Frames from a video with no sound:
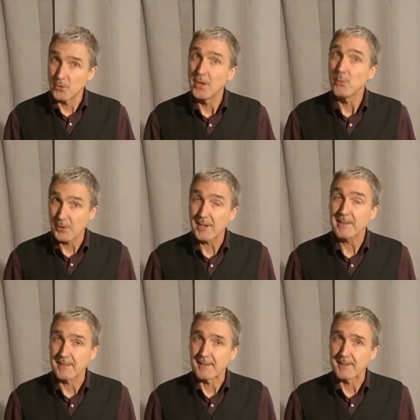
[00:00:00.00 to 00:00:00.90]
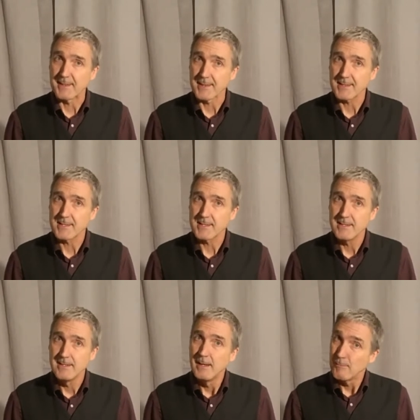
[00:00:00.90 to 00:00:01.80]
know what I think it is,
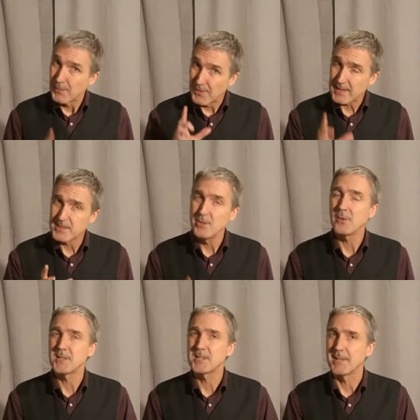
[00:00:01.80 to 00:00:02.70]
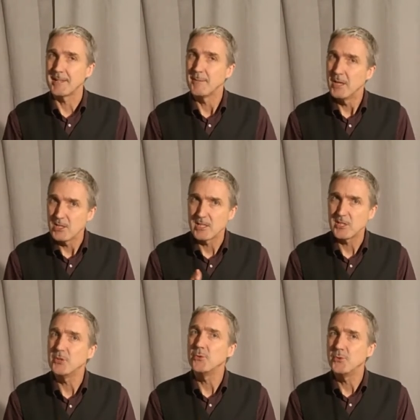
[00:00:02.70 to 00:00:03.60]
but that's not the same as
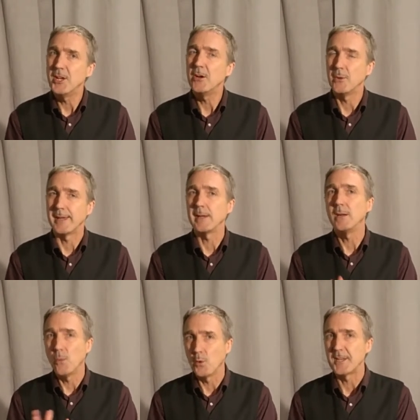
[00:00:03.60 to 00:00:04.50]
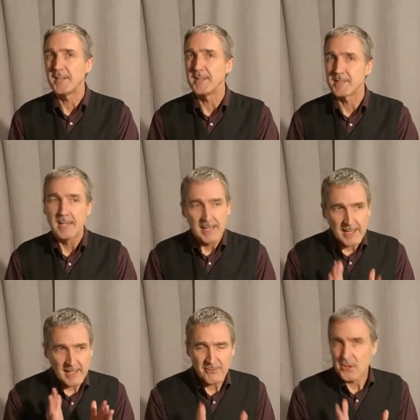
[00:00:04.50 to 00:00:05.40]
you knowing what it is.
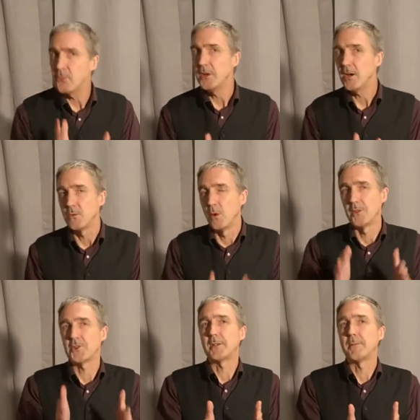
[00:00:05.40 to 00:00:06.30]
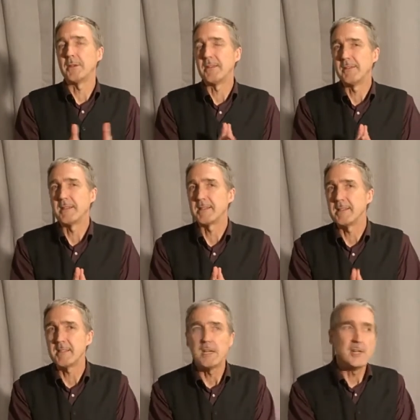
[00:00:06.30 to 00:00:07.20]
If you know what the shape of the universe
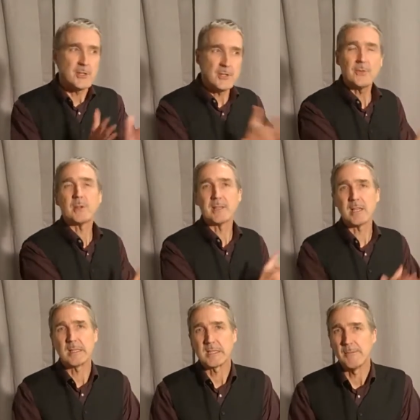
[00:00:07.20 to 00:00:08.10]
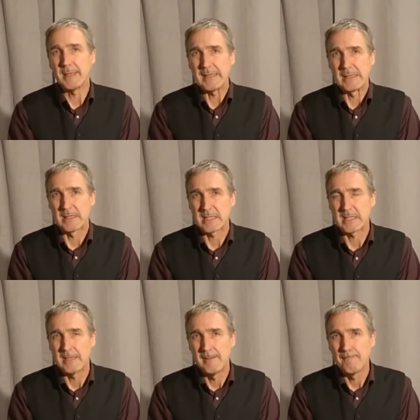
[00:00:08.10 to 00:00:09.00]
is, you can tell somebody else.